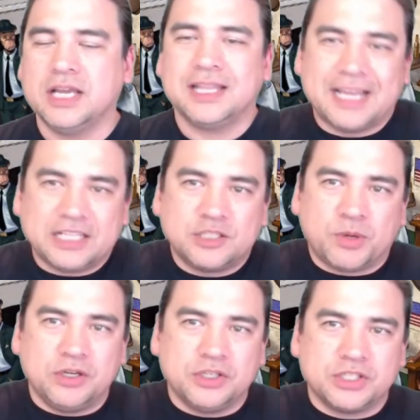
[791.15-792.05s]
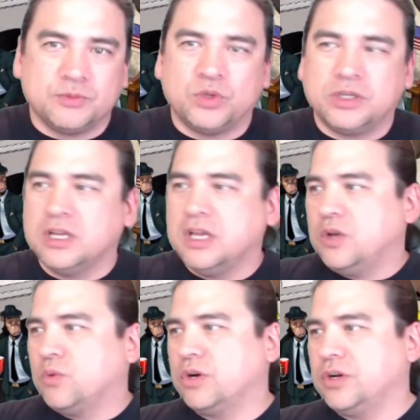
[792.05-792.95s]
That's a partnership
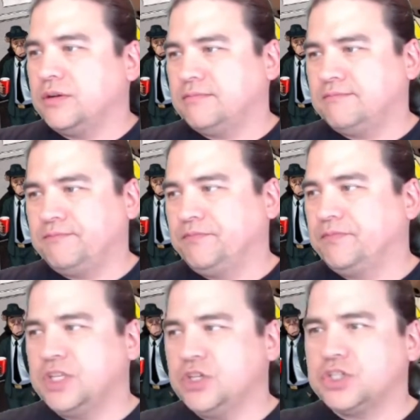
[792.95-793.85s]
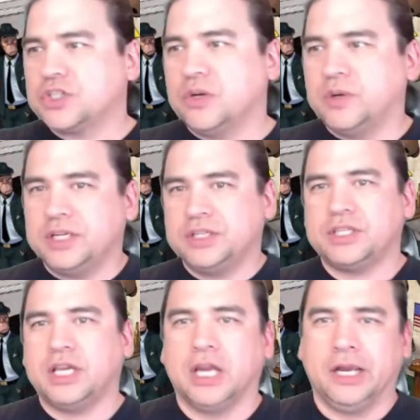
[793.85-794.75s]
where you just go in and you
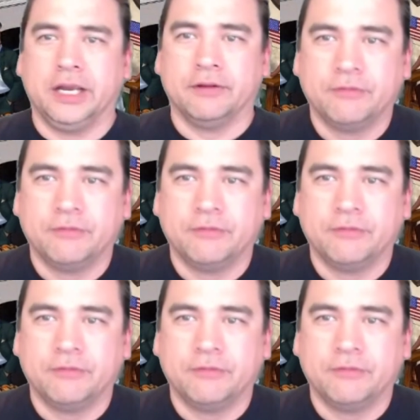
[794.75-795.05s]
say, hey,